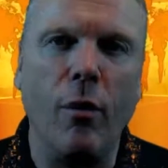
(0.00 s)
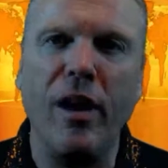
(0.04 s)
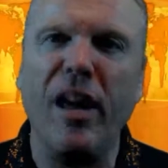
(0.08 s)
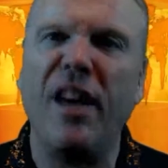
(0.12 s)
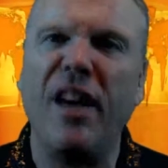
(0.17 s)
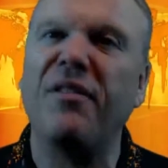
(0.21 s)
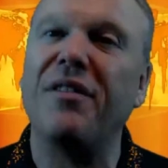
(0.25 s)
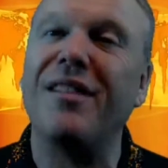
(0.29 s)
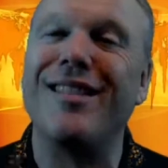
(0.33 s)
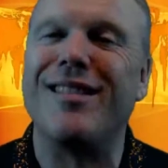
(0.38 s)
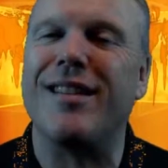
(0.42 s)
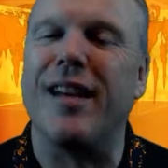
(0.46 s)
don't
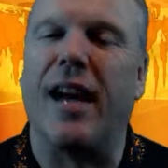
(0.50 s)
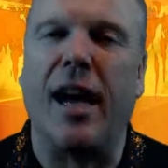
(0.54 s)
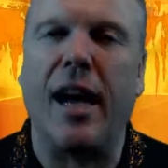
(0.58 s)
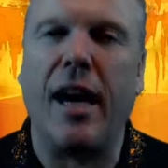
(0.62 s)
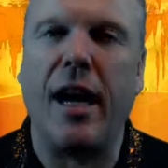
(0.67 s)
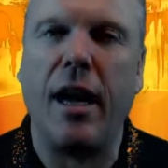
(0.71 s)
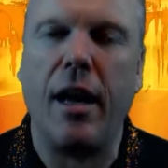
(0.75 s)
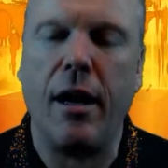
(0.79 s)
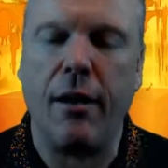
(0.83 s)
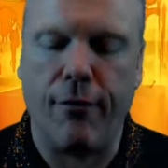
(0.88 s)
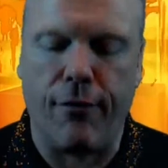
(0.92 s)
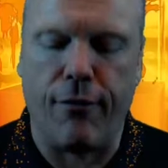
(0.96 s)
we have to
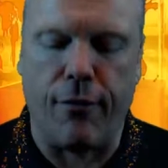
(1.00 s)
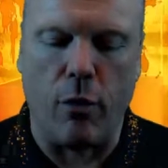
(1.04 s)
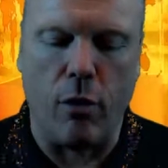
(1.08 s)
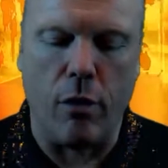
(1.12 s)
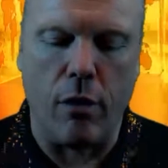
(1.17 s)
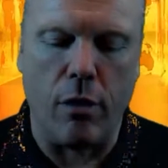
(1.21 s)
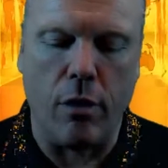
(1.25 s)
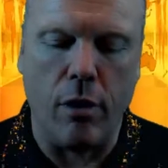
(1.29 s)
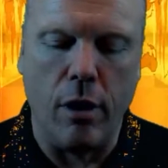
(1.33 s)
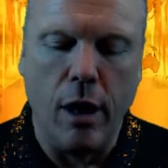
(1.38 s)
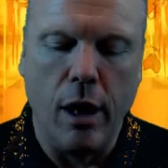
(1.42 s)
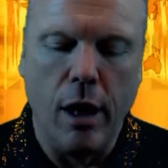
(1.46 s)
die
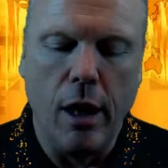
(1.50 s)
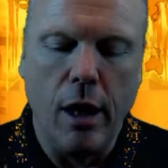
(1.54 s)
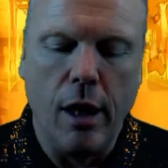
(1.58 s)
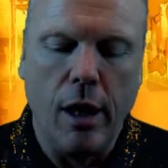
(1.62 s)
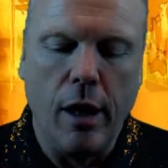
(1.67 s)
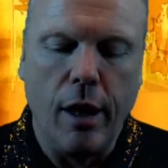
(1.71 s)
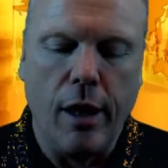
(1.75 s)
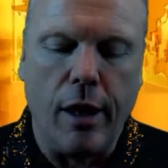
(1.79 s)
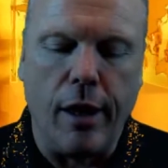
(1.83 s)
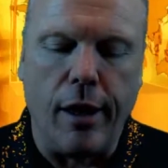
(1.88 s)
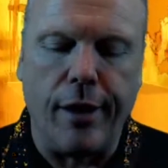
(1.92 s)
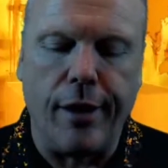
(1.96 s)

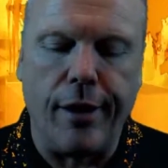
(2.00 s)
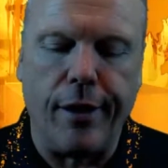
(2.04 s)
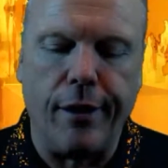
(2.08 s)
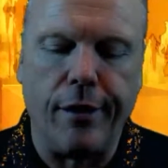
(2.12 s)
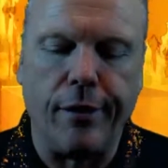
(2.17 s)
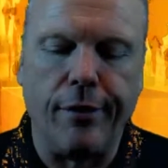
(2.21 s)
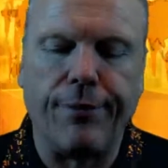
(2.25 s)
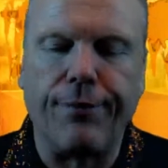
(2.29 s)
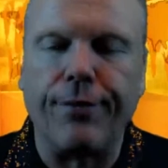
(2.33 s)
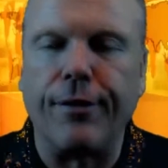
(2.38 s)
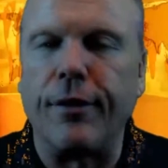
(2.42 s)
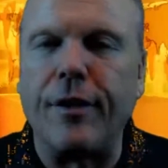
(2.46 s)

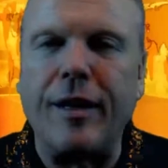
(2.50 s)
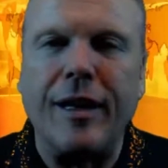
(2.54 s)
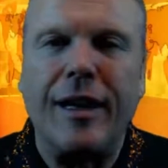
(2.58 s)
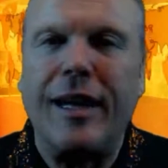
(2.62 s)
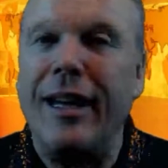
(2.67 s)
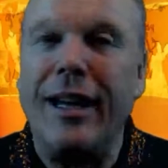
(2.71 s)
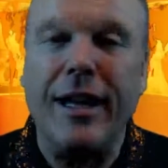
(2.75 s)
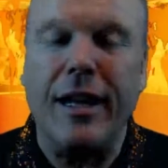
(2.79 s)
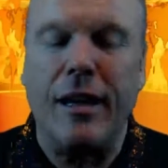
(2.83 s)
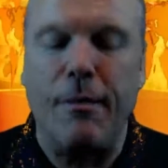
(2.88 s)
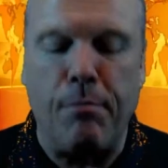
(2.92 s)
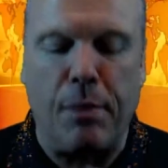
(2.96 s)
to
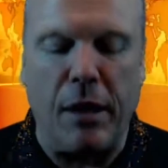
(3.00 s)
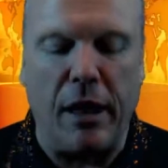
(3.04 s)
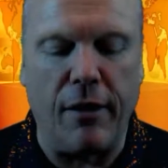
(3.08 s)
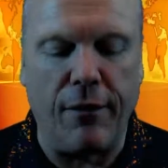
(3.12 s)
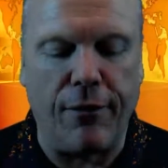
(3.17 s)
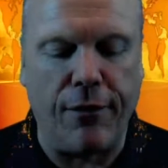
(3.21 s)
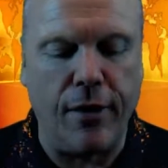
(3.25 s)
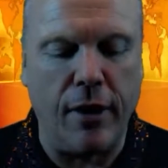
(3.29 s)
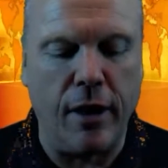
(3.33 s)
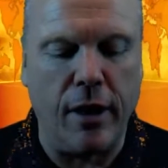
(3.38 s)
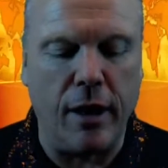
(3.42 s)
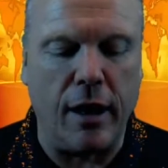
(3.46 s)
get any
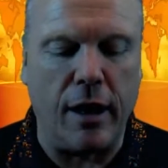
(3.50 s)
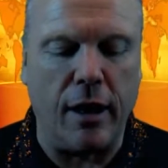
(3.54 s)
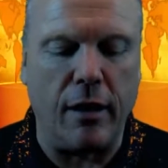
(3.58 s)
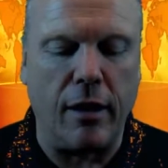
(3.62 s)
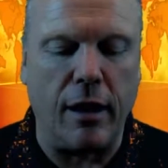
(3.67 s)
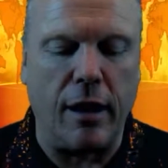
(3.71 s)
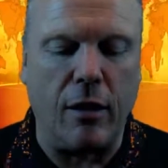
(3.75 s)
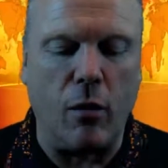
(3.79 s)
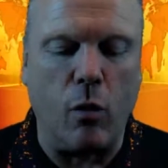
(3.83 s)
benefit?